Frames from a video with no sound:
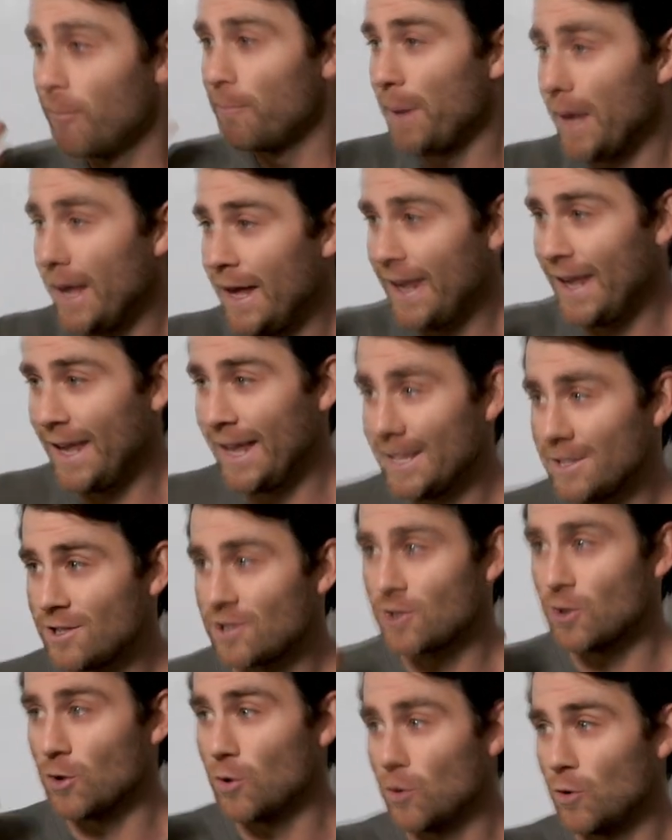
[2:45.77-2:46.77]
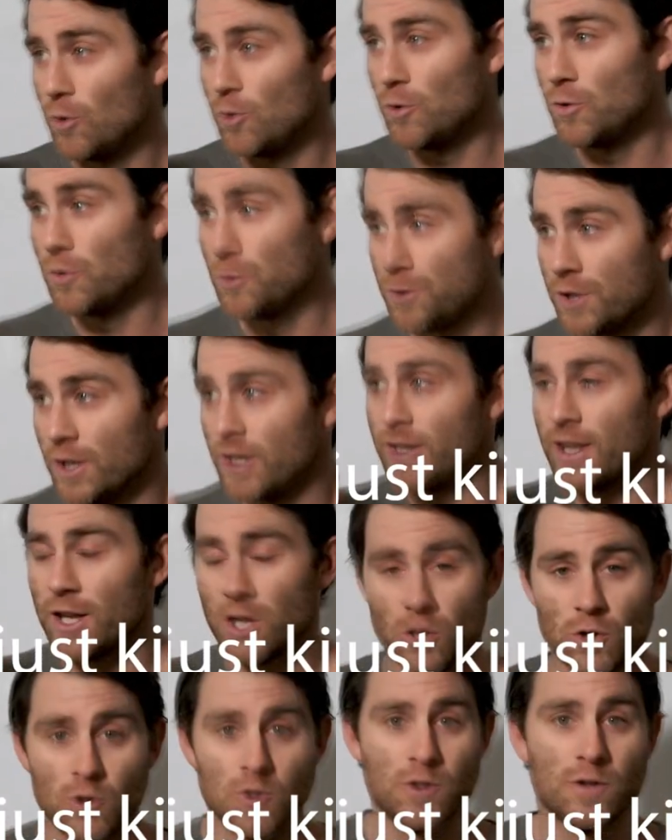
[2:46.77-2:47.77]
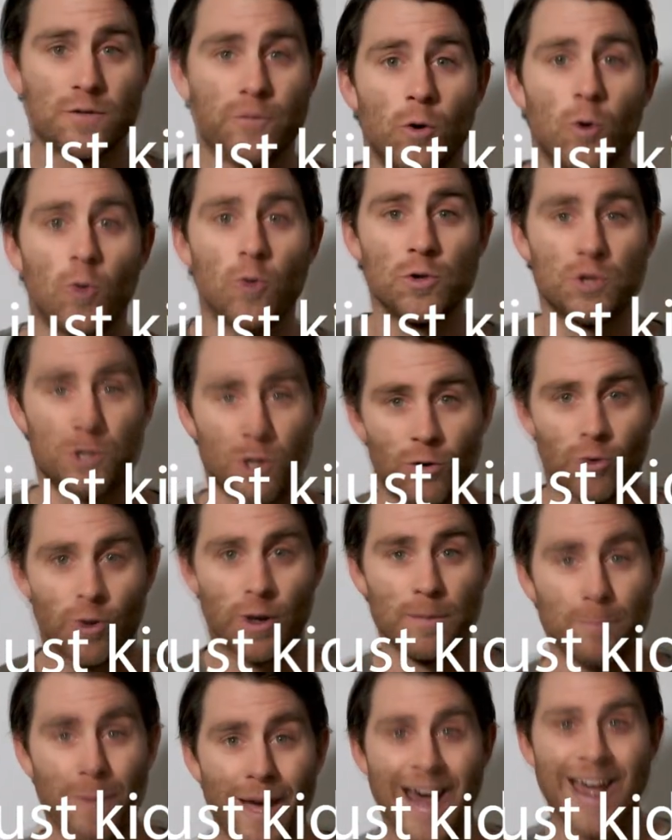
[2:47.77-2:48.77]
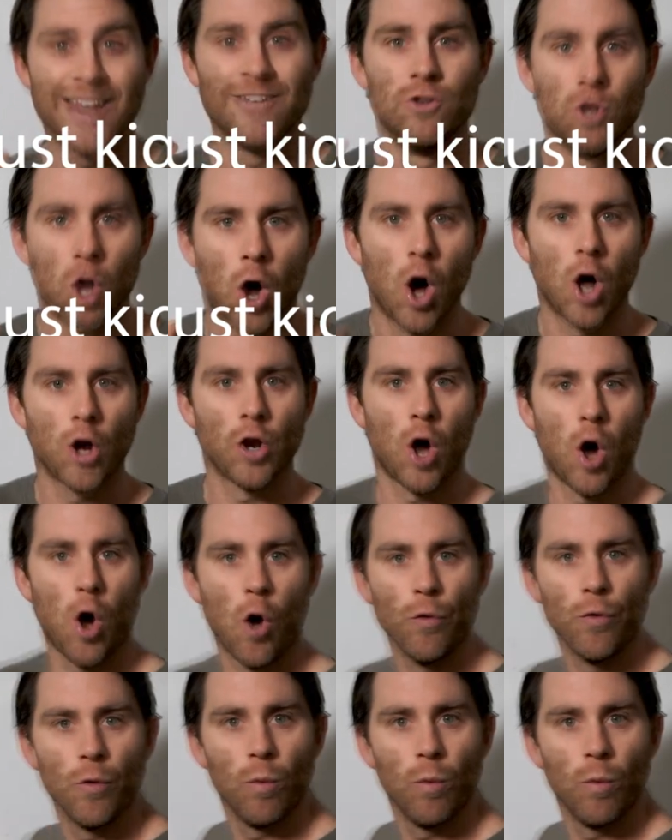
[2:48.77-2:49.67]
Pencils, they're used for drawing, but not on the